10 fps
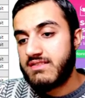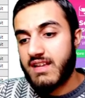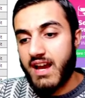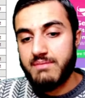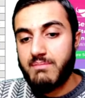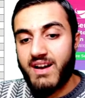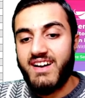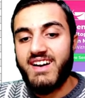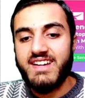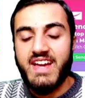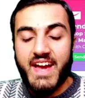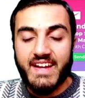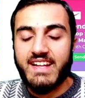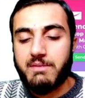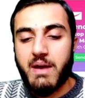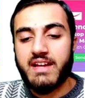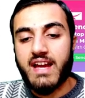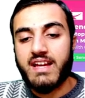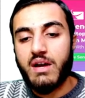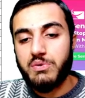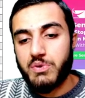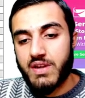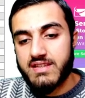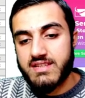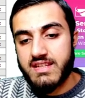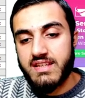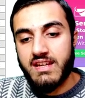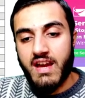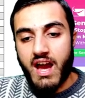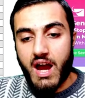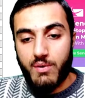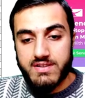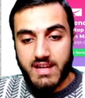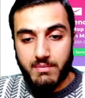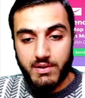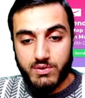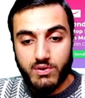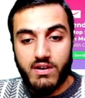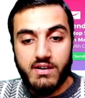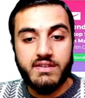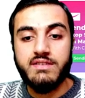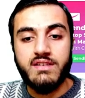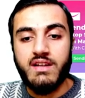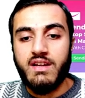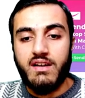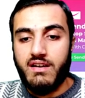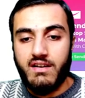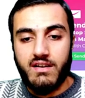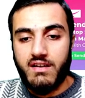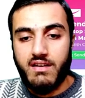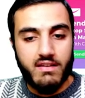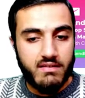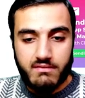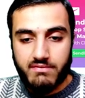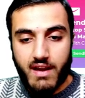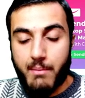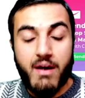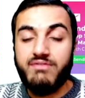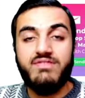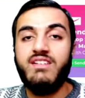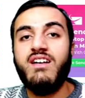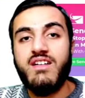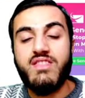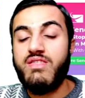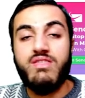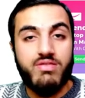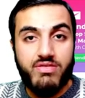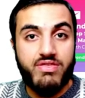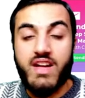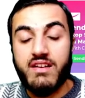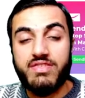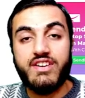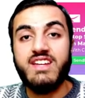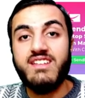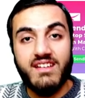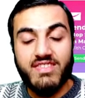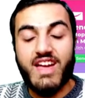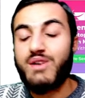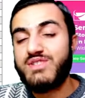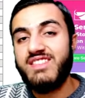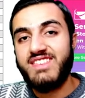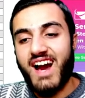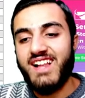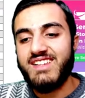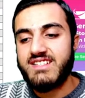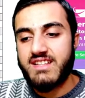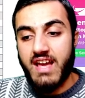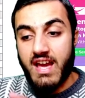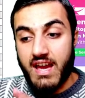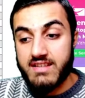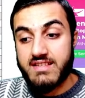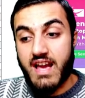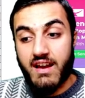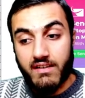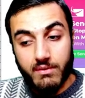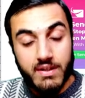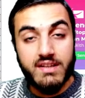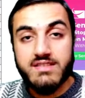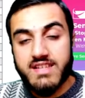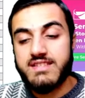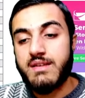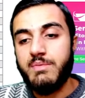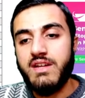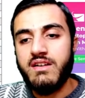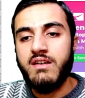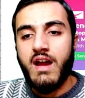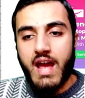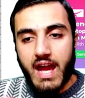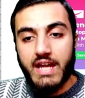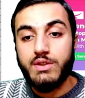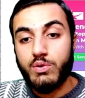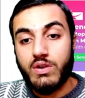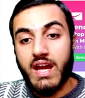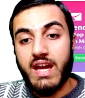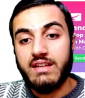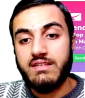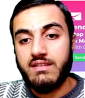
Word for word: inside my clickbank account you can see i was able to earn uh, above uh, $3,000. It's a real system here and you can